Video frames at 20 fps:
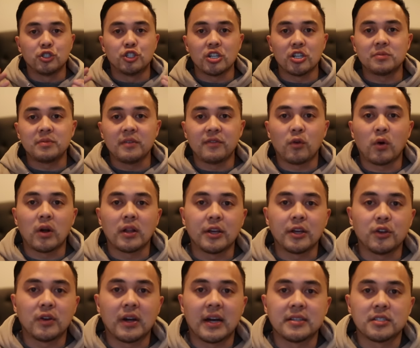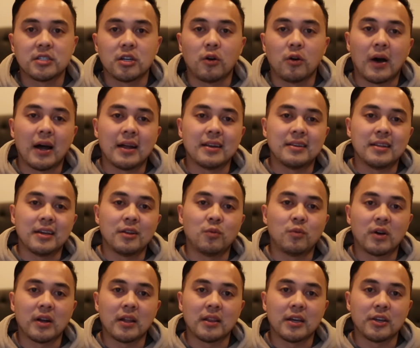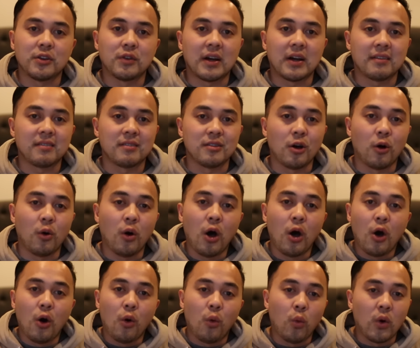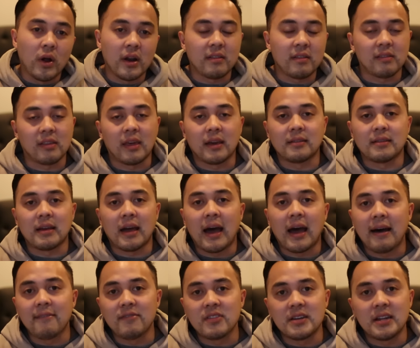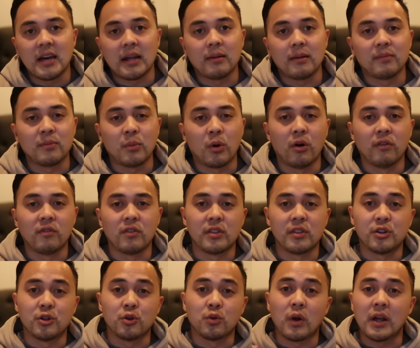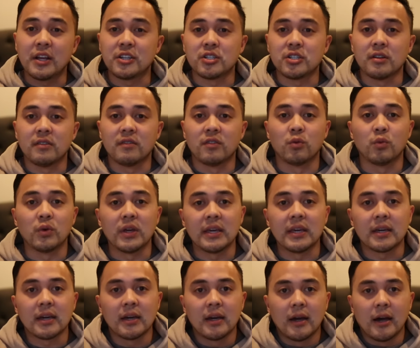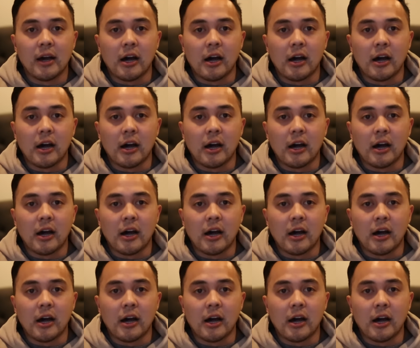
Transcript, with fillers: just before I let you guys go, I did want to let you guys know what it's like to have the denim over the duration of a week.